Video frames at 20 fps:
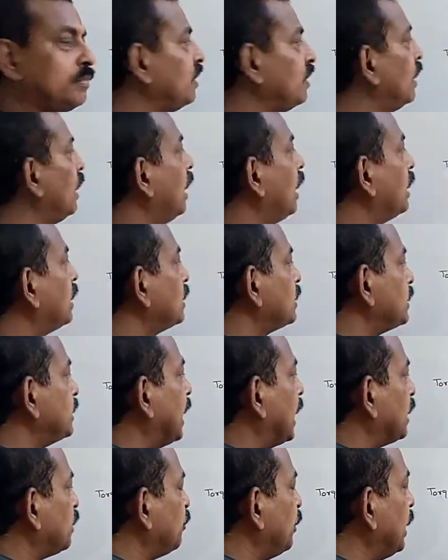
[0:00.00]
That way,
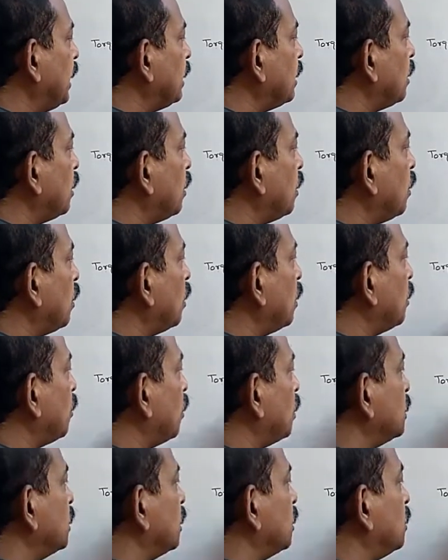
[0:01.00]
the
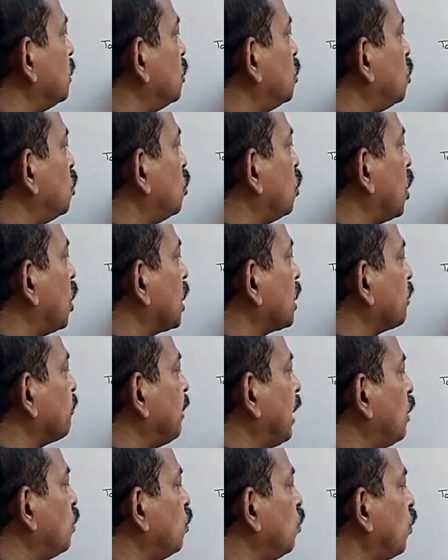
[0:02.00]
torque value,
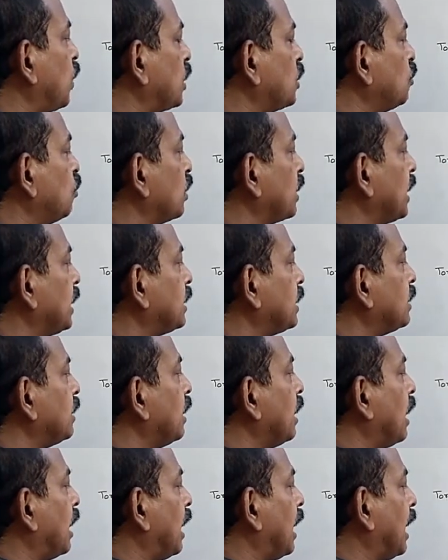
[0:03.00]
what you will get?
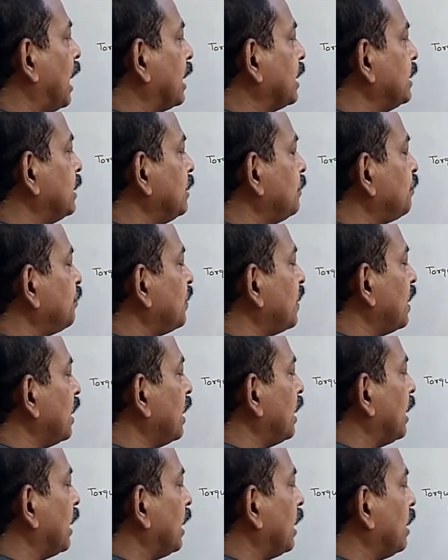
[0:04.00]

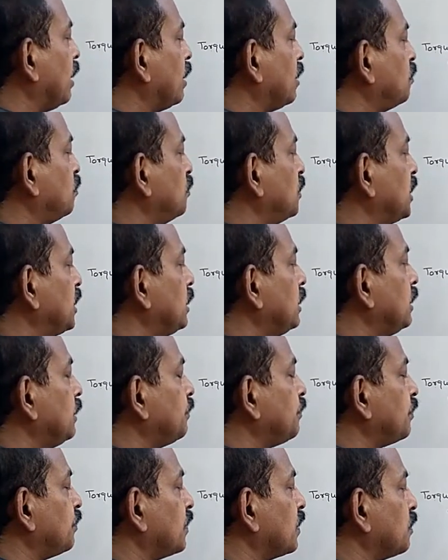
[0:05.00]
ILB
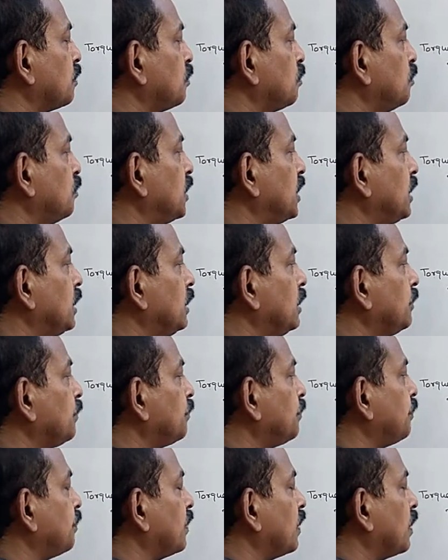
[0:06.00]
B
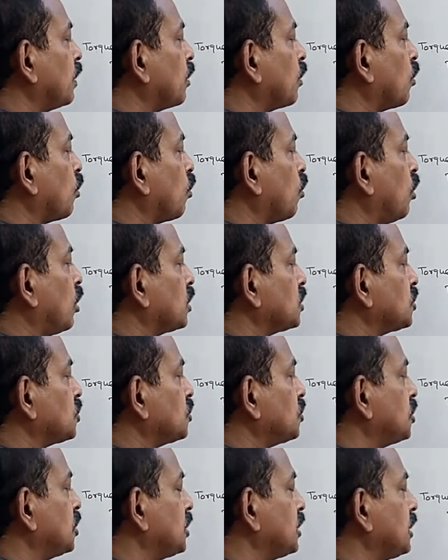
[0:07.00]
cos theta.
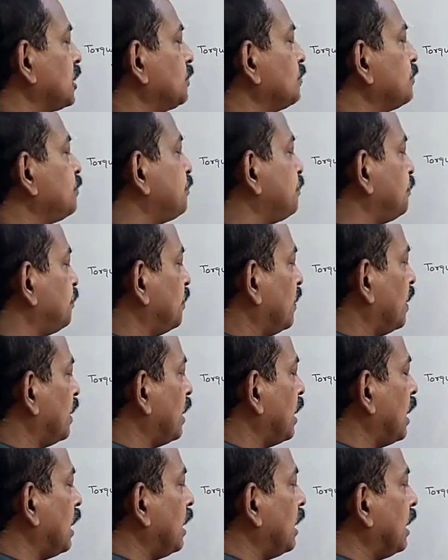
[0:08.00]

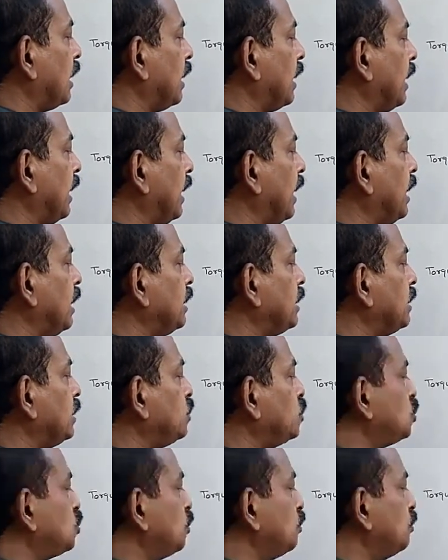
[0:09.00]
L into
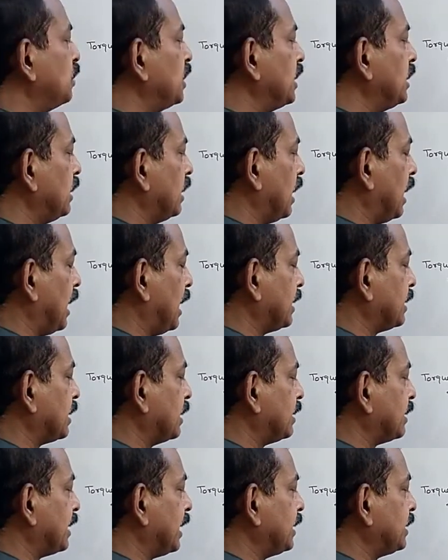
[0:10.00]
B, I can write
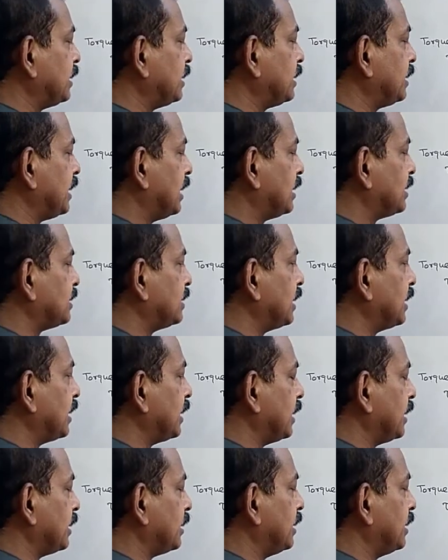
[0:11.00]
it as the area.